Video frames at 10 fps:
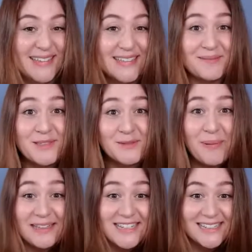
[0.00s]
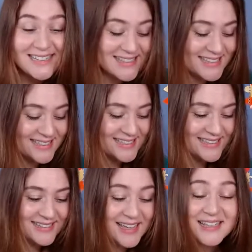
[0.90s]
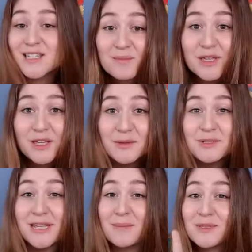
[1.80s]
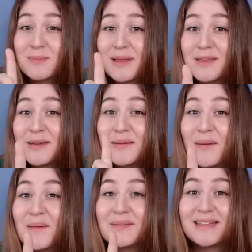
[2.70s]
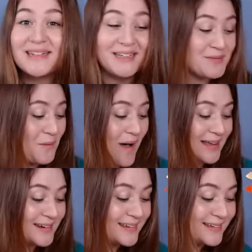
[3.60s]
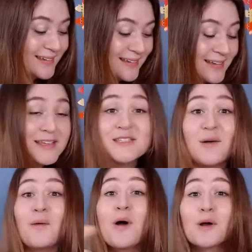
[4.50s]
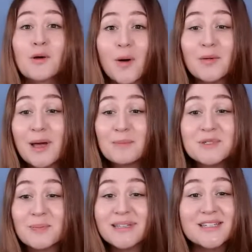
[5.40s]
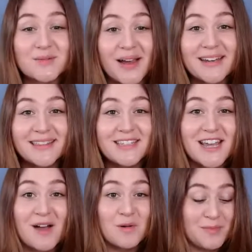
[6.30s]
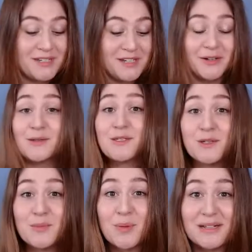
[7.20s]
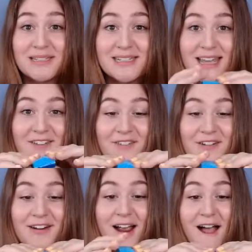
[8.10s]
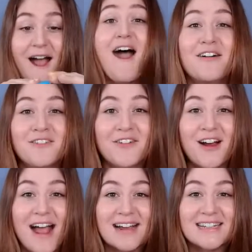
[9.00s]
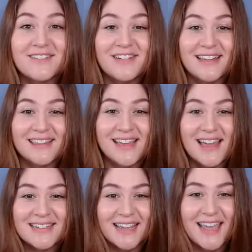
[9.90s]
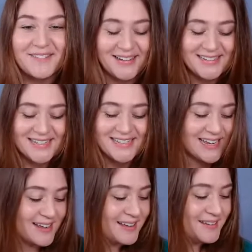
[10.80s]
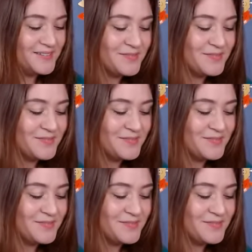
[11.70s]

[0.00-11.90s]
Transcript: some sponges, and some Q-tips, but you only need one. So grown-ups, please write in the chat what materials you brought today for our activity at the end. I can't wait to see.